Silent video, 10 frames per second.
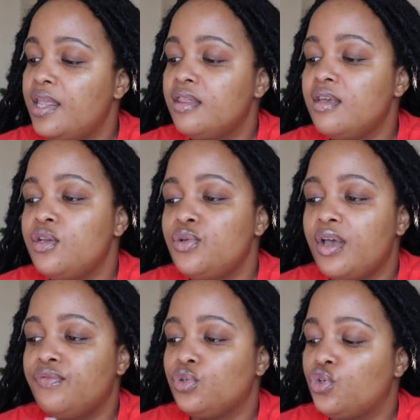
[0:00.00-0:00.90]
And then you
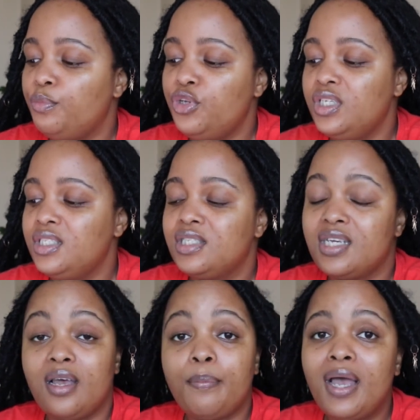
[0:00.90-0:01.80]
have your community
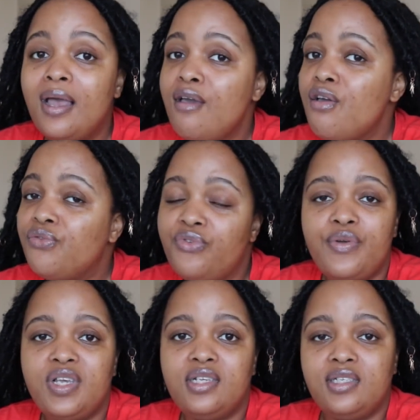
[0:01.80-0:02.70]
tab.
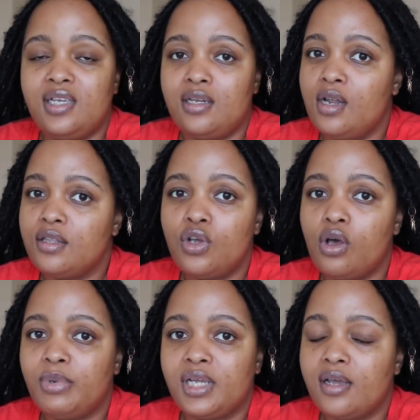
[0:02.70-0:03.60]
Very easy, nothing
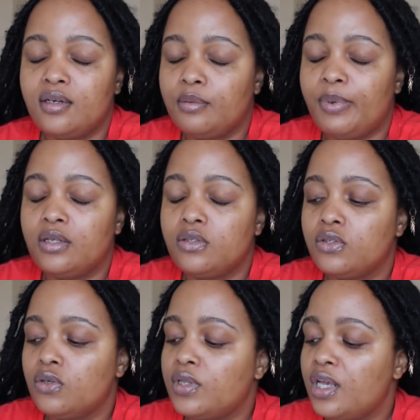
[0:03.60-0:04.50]
complicated about it.
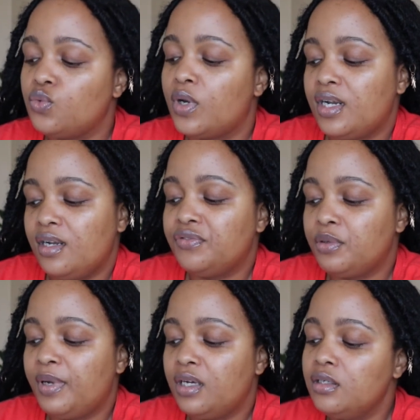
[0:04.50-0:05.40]
So that's what I loved
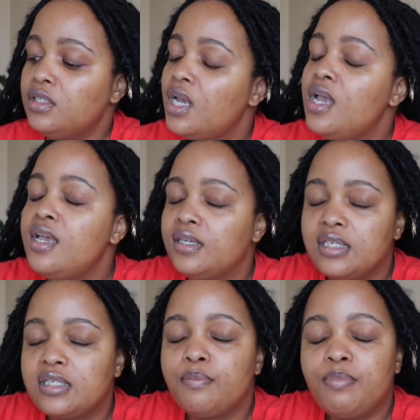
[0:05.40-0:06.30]
about it, is
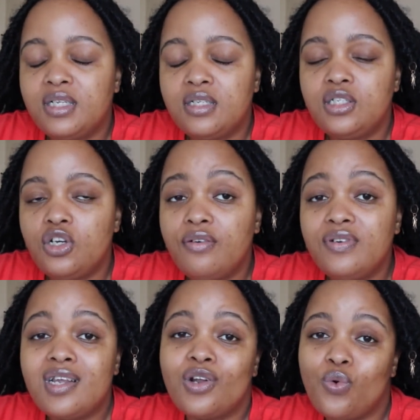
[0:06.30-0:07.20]
the simplicity of
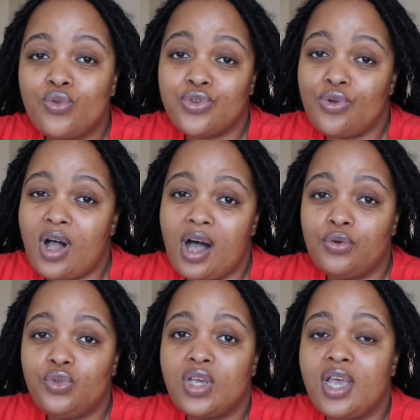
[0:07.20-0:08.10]
it, and also how
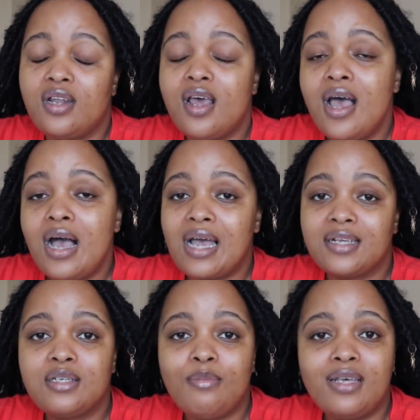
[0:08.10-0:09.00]
you can
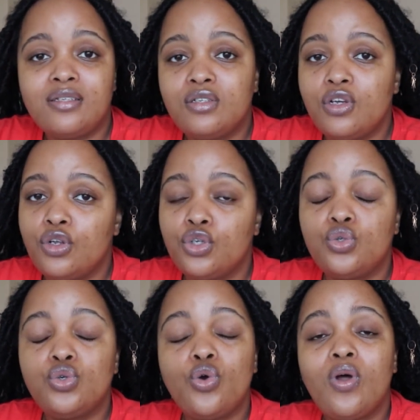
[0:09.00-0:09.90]
customize it
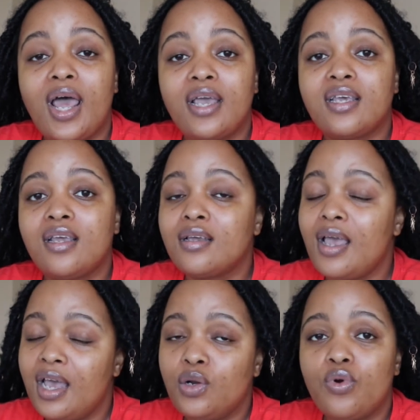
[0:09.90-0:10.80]
to your liking,
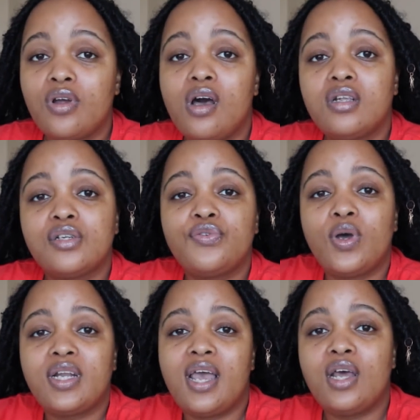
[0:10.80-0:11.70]
add workouts if you
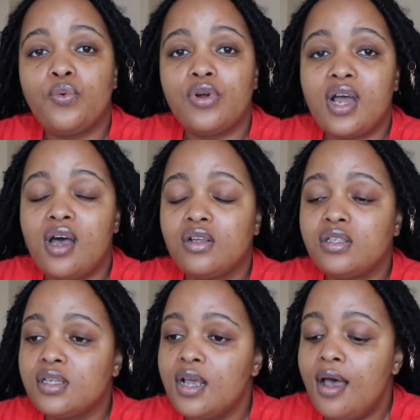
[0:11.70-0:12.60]
want to add
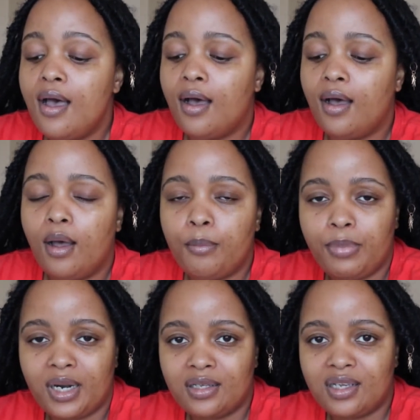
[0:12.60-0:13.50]
workouts,
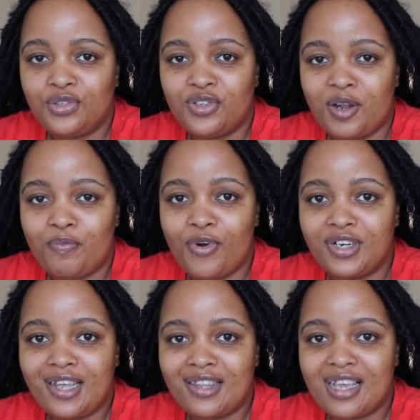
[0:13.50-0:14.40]
but I'll get to that
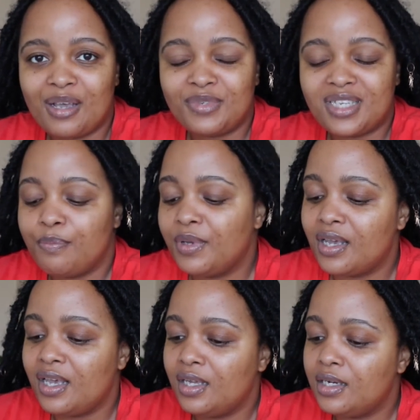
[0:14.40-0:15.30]
point. I think I'm skipping
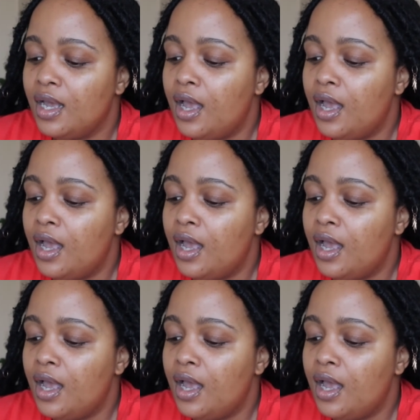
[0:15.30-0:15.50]
ahead.